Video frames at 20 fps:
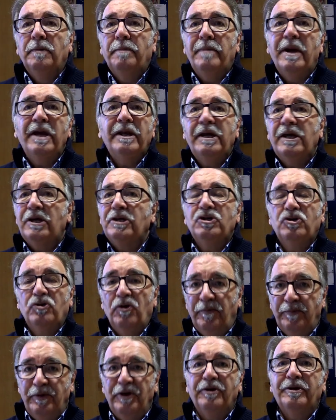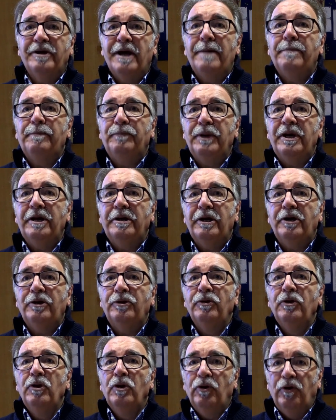Many of us who have been
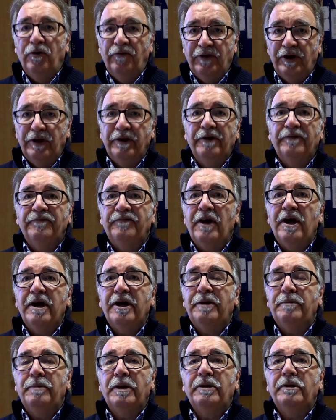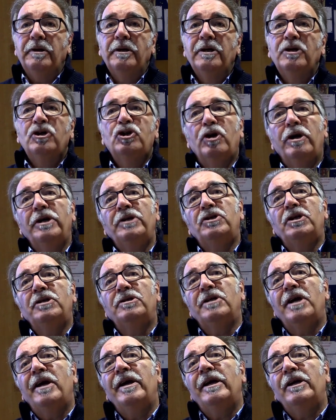campaigning over the environment, trying to
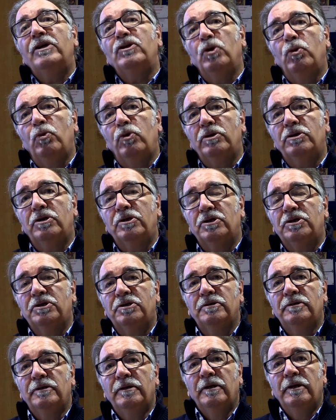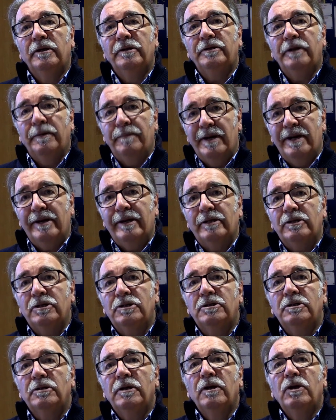tie it to workers'
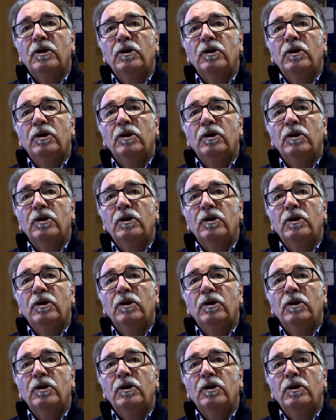demands,